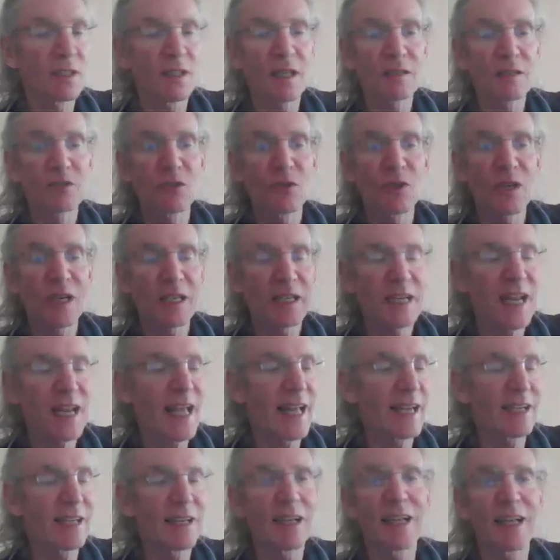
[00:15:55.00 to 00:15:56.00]
Good luck to our
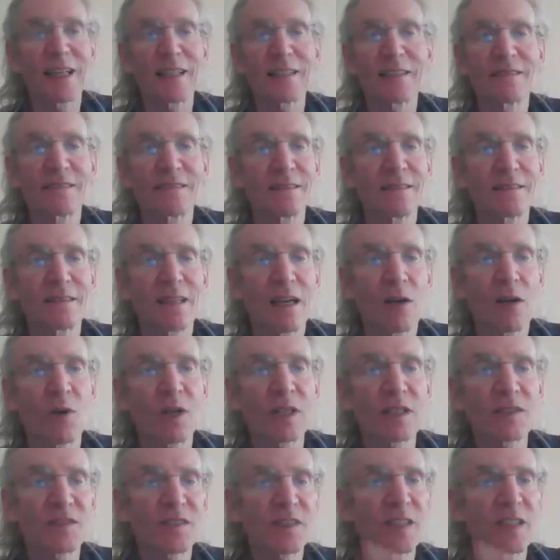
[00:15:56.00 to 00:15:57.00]
candidate. I
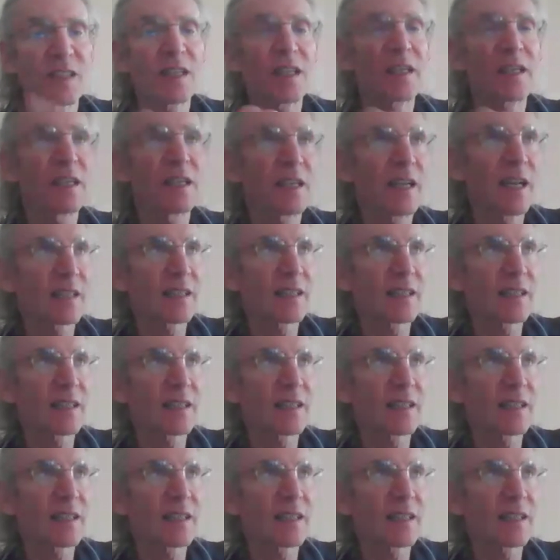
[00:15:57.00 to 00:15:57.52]
want to see you here